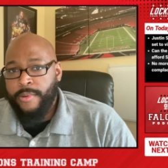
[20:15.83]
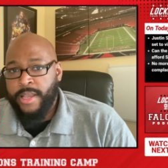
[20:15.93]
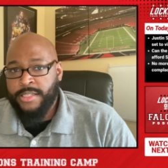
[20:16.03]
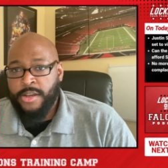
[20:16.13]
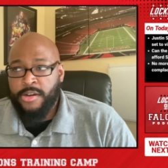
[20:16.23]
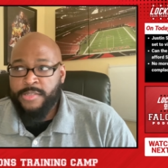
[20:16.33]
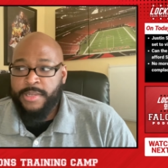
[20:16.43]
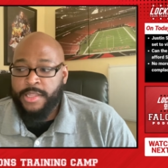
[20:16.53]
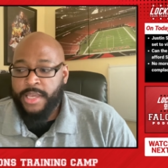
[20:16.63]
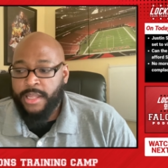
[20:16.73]
it's caused
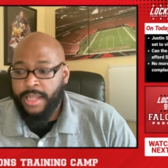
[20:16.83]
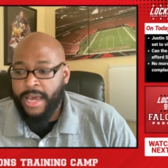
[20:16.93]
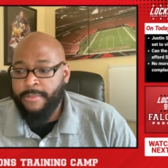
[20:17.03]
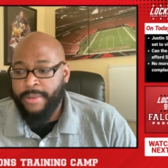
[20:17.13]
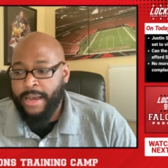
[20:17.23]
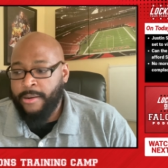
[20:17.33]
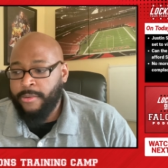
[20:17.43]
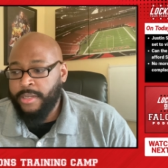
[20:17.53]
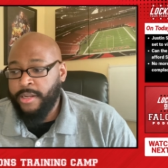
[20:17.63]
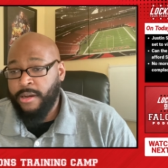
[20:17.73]
me to think a lot
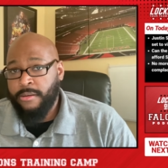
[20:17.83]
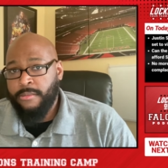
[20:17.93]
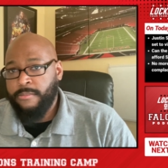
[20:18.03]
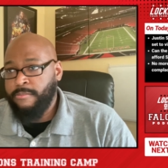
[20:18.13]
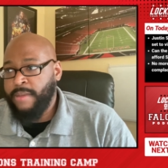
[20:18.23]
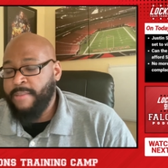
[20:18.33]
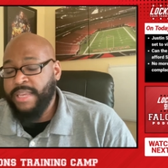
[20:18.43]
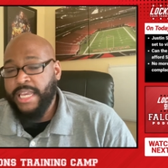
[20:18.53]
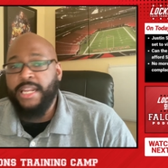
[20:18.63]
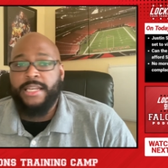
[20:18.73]
about you know my
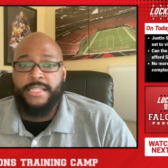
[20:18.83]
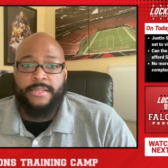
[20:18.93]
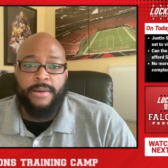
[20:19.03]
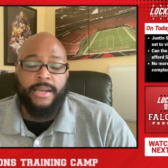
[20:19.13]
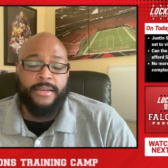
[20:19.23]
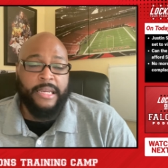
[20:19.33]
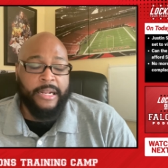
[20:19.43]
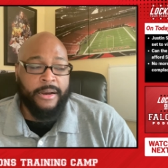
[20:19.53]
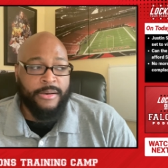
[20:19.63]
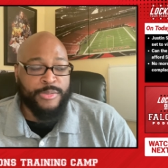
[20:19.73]
beginnings right
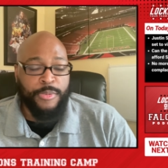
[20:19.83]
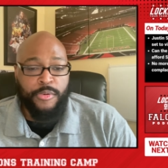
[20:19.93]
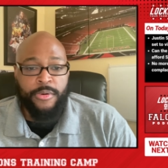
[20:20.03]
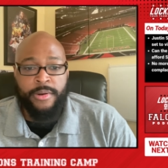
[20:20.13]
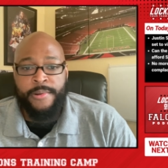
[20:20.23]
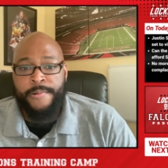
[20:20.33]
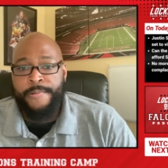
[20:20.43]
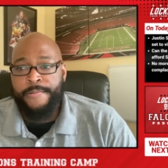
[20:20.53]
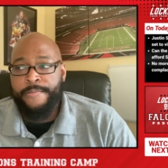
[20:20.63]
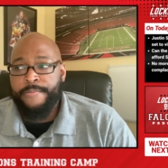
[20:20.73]
you know i was born
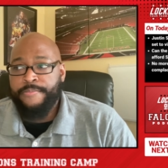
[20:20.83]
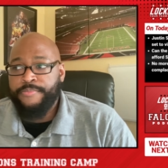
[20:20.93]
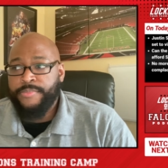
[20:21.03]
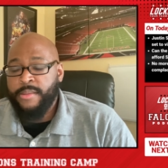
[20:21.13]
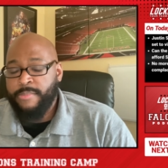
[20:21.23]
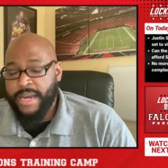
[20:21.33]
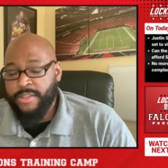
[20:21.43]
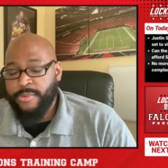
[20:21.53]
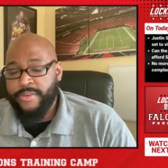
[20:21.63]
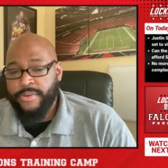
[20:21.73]
by
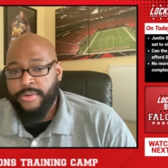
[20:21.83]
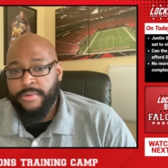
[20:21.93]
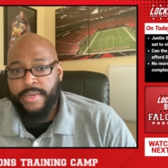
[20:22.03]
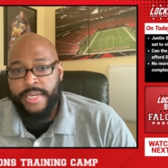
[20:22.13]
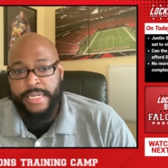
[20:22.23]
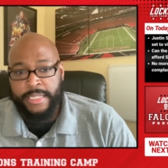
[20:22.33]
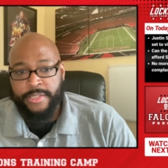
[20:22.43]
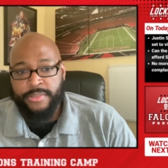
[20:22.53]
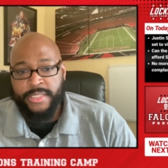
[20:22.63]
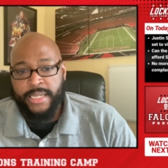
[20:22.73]
the river in a
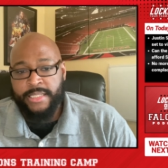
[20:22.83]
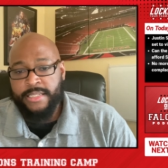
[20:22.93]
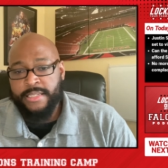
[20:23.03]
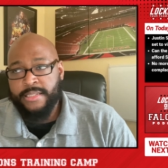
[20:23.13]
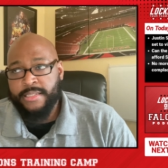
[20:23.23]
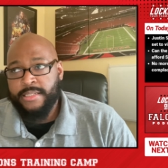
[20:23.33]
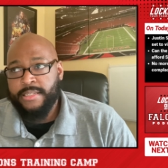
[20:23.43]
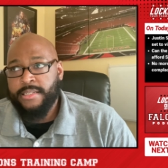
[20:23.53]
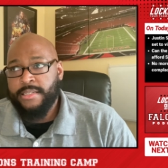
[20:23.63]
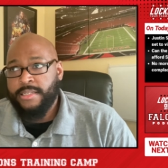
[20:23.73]
little tent
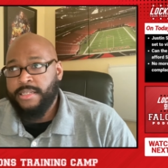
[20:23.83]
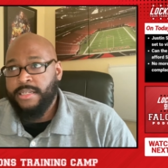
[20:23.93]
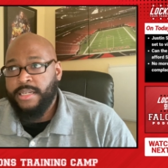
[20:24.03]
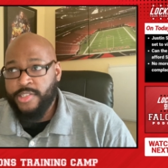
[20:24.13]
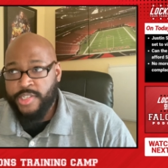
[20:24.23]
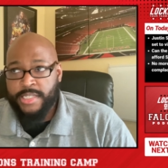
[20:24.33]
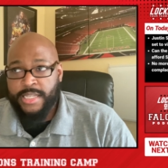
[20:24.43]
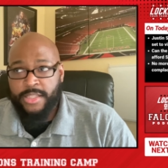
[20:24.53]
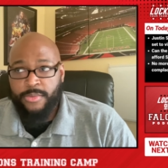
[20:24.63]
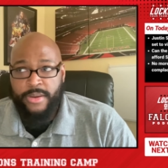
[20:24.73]
and just
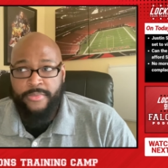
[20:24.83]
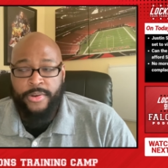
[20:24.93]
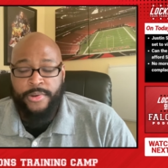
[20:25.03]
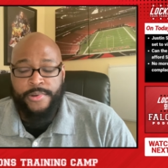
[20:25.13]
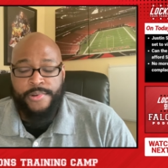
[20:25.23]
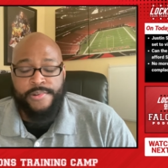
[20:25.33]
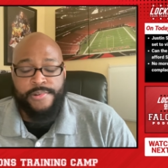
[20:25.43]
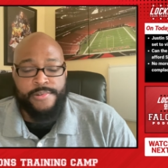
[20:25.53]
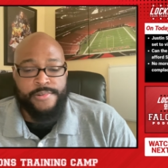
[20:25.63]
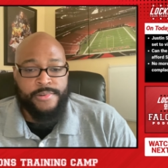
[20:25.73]
like the river
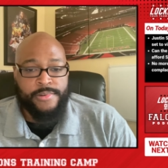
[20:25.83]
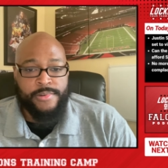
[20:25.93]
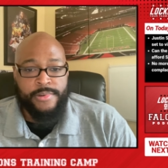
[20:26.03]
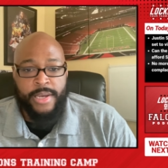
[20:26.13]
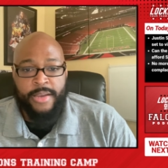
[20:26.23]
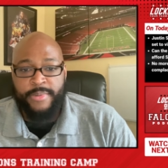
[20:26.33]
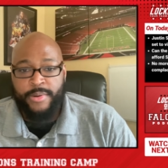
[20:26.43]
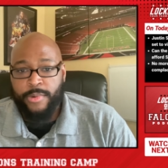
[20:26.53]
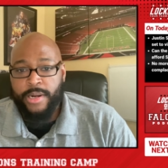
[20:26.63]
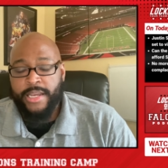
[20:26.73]
i've
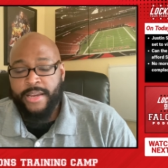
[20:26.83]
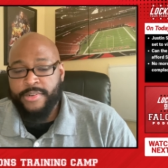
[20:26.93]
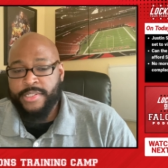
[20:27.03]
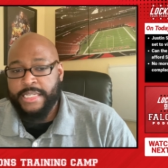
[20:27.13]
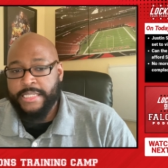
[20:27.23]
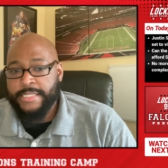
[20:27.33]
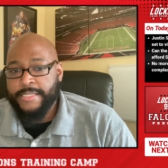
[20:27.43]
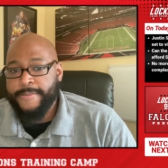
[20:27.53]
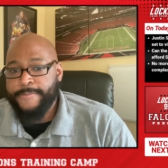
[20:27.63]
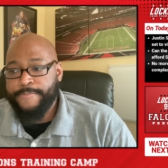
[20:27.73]
been running ever since